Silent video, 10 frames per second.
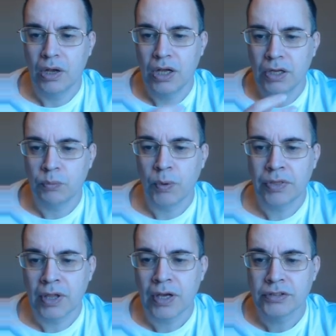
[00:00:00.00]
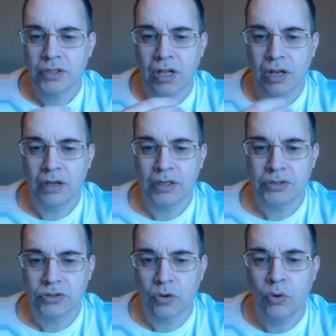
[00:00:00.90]
And when the ice
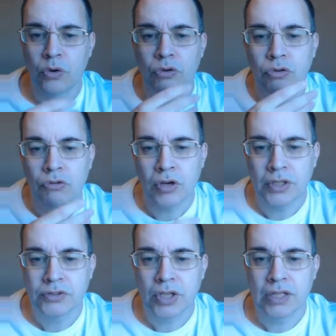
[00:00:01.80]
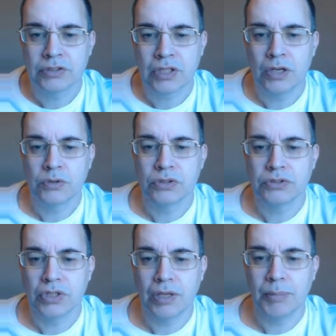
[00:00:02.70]
collides or grinds against the ocean
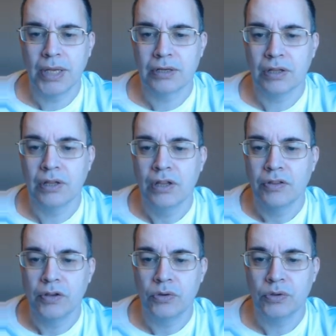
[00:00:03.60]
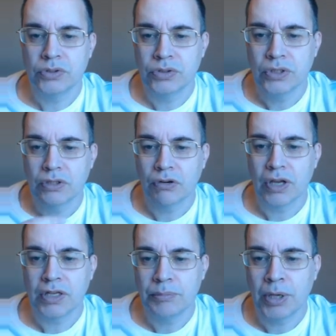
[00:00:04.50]
seabed, the noise
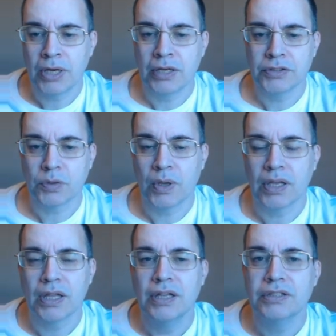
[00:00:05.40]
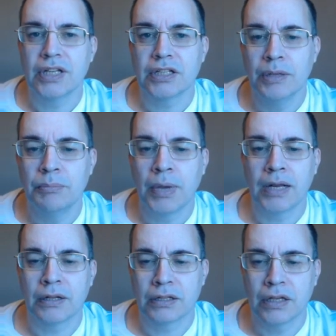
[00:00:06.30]
created by an ice quake is actually
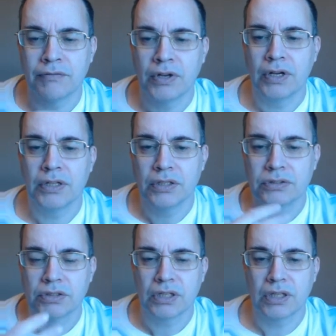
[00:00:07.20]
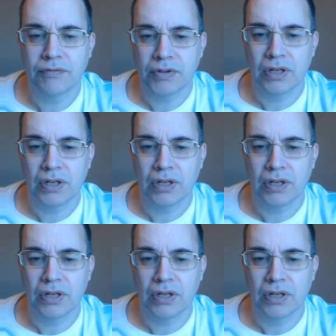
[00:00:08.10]
magnified significantly.